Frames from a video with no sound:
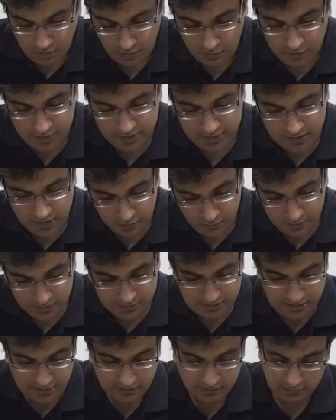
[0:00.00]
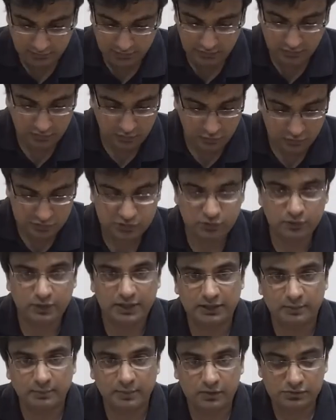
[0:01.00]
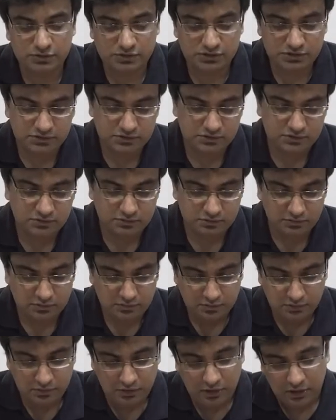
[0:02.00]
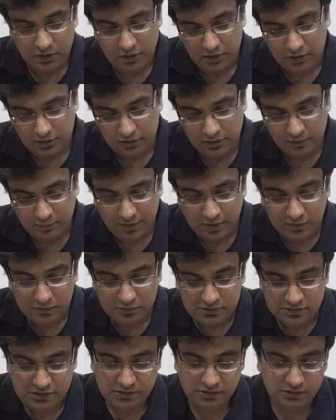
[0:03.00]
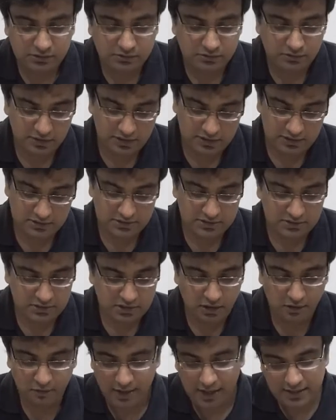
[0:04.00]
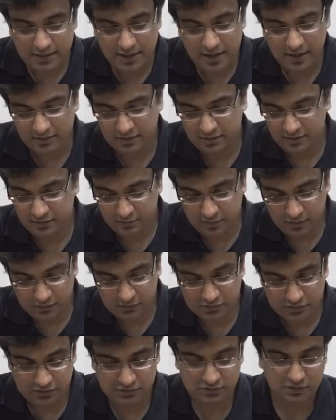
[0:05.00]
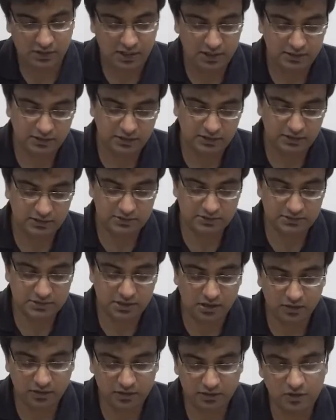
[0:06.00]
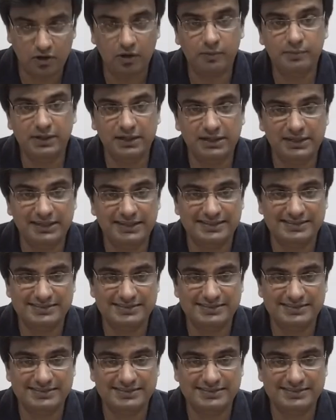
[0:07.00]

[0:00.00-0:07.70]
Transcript: Alright, now we take a closer look at the mouse. The mouse here is a right-handed mouse, and it is ergonomically